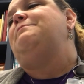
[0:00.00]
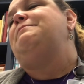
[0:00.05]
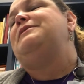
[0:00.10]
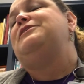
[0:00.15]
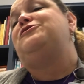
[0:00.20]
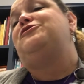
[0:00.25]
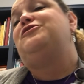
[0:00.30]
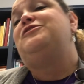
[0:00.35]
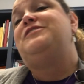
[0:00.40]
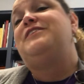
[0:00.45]

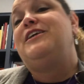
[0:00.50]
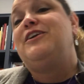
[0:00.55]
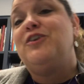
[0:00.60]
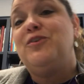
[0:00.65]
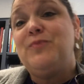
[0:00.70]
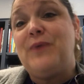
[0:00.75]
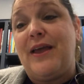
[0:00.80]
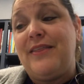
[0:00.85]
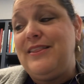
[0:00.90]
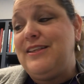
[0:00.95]
Mr.
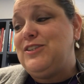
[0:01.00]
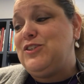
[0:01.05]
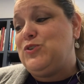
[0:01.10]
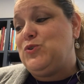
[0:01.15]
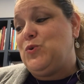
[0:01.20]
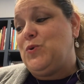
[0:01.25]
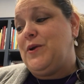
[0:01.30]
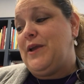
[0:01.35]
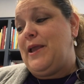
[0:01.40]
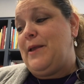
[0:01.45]
Slinger read the
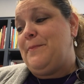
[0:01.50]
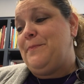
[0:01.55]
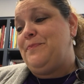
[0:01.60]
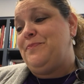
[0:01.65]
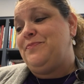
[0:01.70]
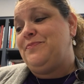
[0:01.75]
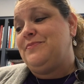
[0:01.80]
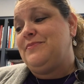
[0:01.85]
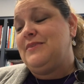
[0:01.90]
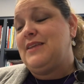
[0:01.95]
story,
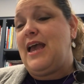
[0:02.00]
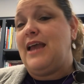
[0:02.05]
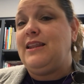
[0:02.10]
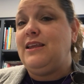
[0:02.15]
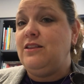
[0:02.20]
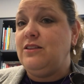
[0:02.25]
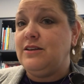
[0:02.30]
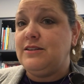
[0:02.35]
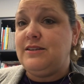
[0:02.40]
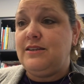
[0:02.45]
and
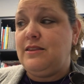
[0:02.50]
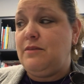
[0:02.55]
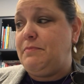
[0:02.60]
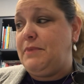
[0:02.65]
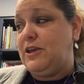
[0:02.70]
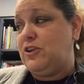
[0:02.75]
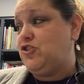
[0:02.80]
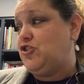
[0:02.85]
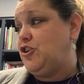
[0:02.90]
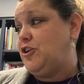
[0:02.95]
he looked at the
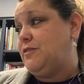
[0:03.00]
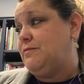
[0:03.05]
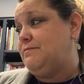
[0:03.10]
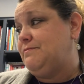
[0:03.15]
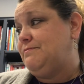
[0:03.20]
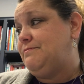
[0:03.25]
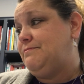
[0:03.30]
picture,